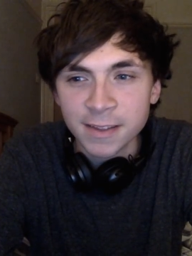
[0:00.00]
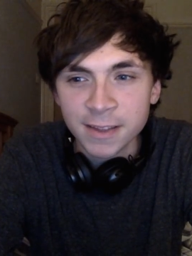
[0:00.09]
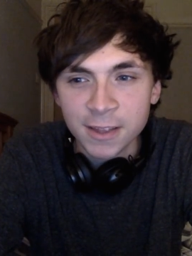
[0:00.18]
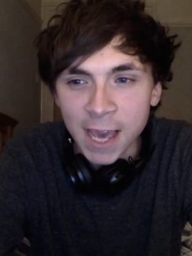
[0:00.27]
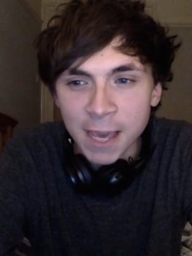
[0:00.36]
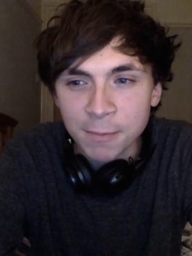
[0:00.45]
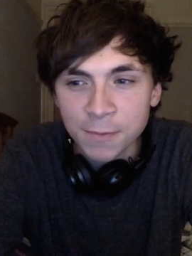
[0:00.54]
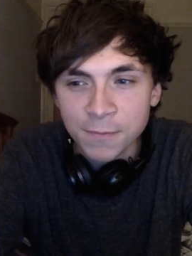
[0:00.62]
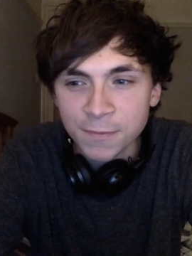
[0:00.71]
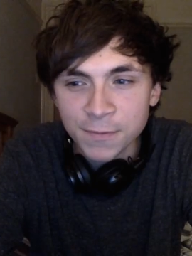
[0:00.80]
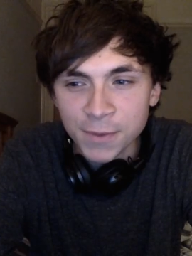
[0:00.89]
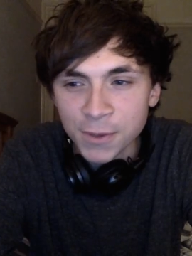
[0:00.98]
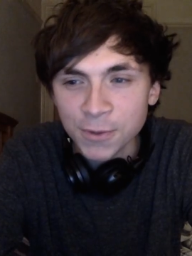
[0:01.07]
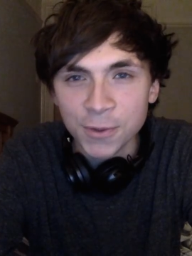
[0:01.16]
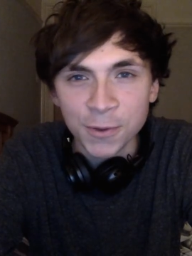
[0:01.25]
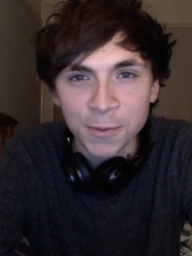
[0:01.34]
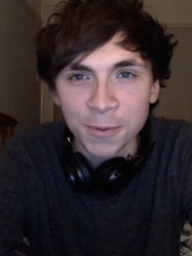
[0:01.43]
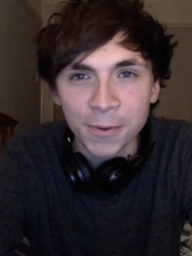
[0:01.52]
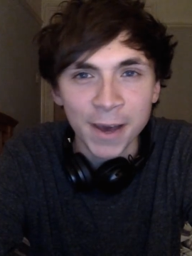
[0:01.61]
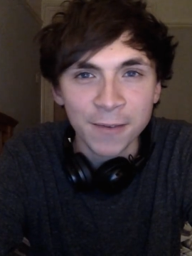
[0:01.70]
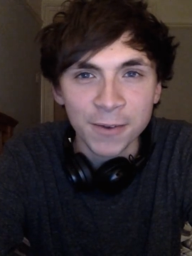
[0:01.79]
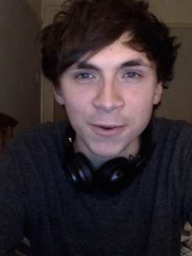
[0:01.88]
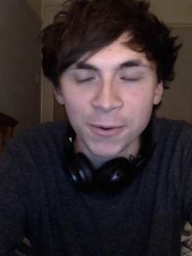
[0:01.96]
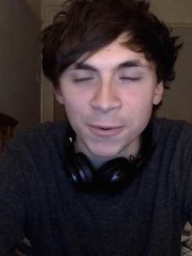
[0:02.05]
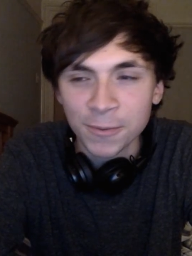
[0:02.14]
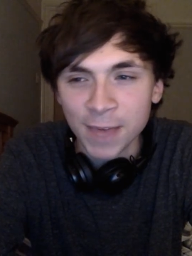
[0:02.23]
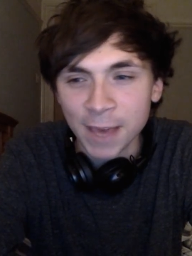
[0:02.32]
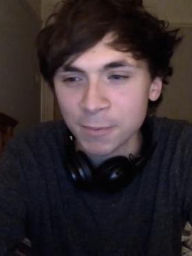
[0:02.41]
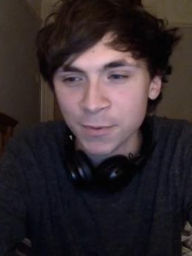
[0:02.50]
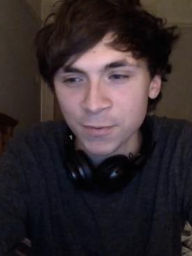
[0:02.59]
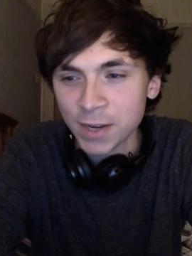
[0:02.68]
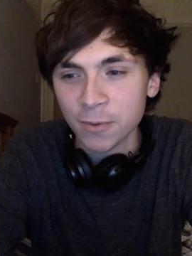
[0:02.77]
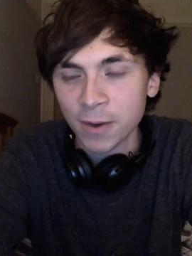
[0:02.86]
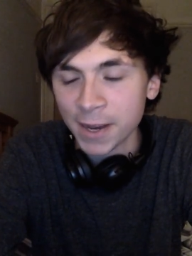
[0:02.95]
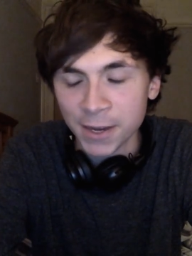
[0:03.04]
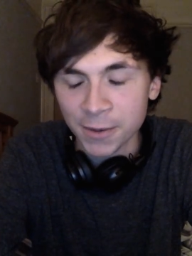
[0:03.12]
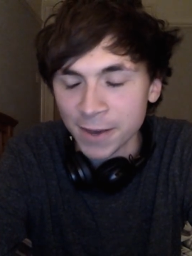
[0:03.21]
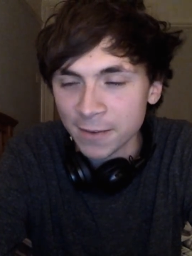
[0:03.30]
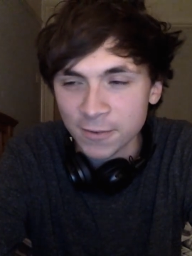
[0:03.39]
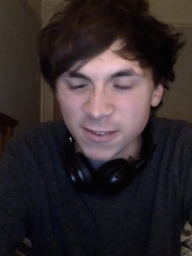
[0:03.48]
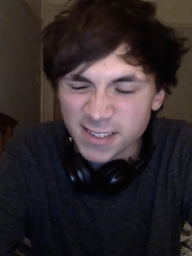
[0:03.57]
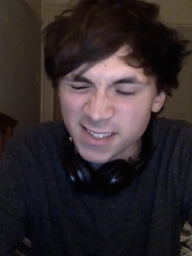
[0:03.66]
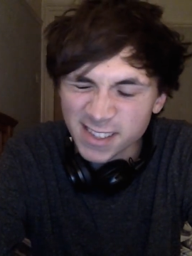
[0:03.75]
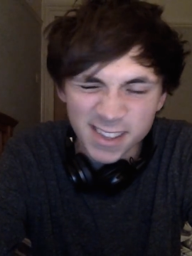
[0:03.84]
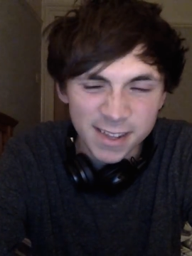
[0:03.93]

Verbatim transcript: the shape of YouTube or whatever, or shape of Rewind or whatever. It's